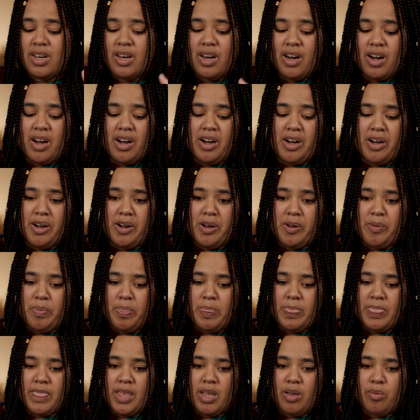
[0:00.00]

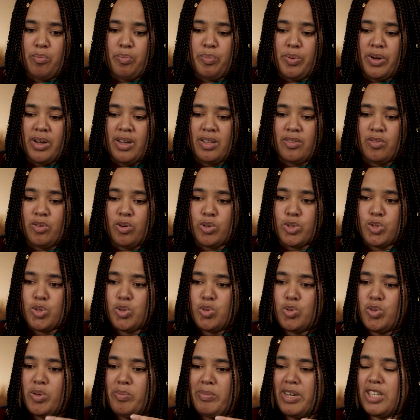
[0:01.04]
But also
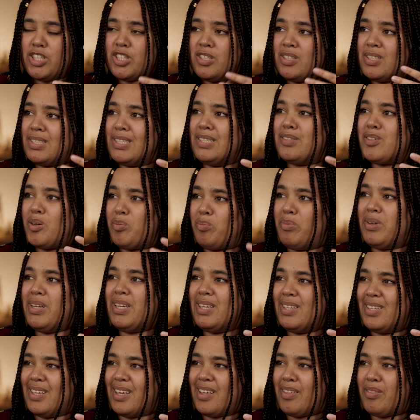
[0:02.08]
to imagine a sea not
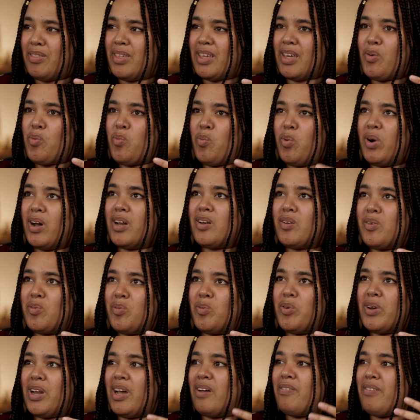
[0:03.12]
bleeding, thinking what
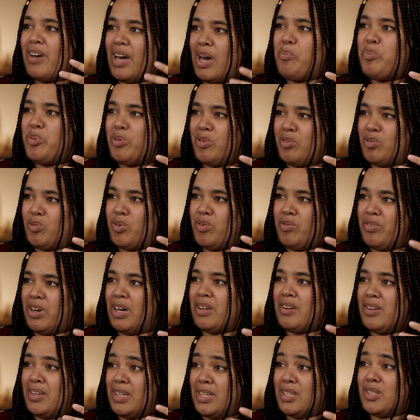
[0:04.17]
would have happened
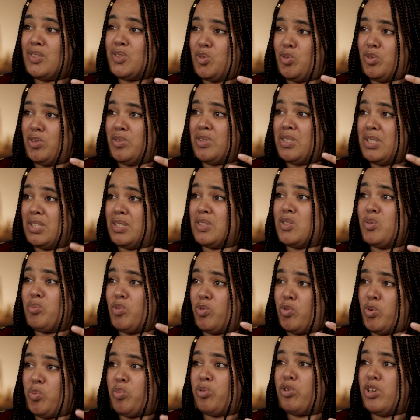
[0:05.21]
without a history or system
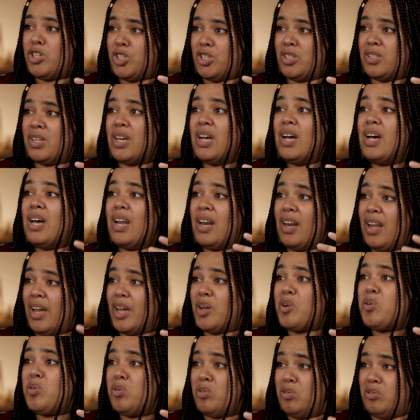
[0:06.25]
of oppression
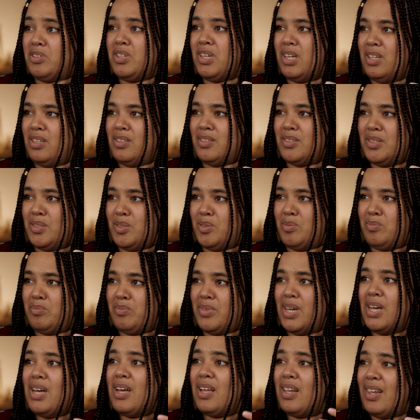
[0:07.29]
like colonialism,
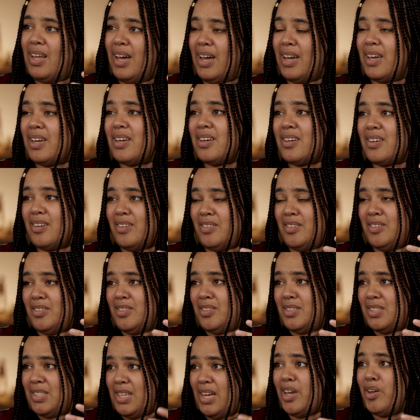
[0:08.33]
like the
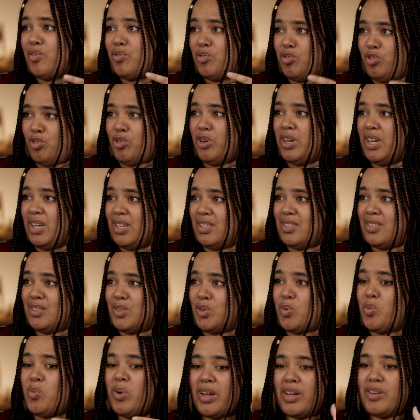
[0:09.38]
slave trade.
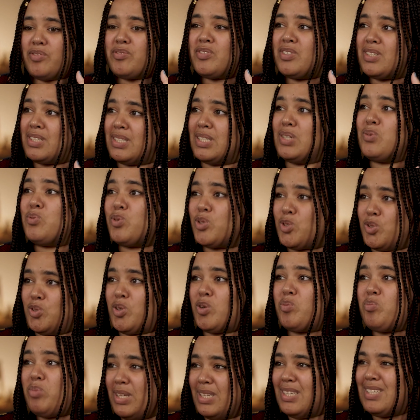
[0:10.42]
So what if the sea was
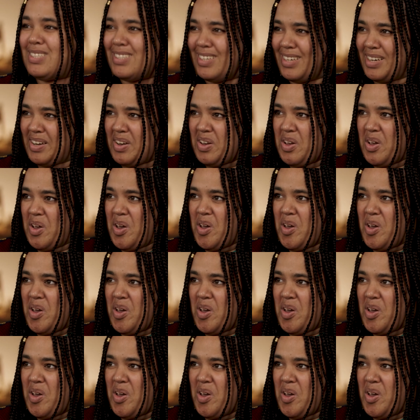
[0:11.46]
not bleeding?